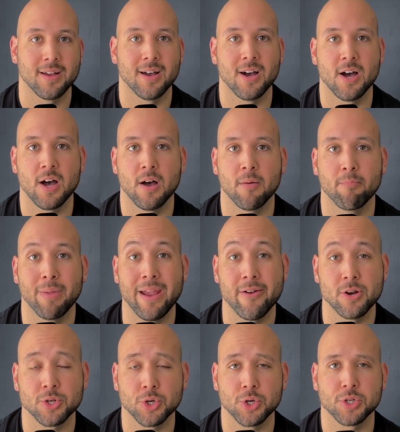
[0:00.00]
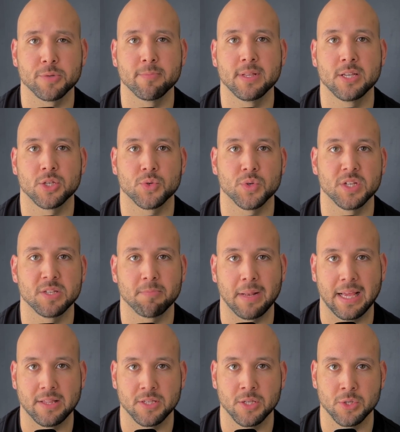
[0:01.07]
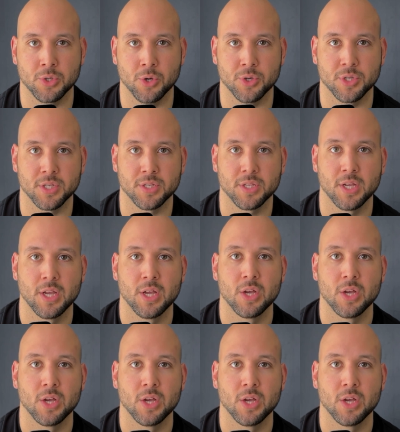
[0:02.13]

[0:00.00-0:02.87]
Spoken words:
parachurch ministries planting churches.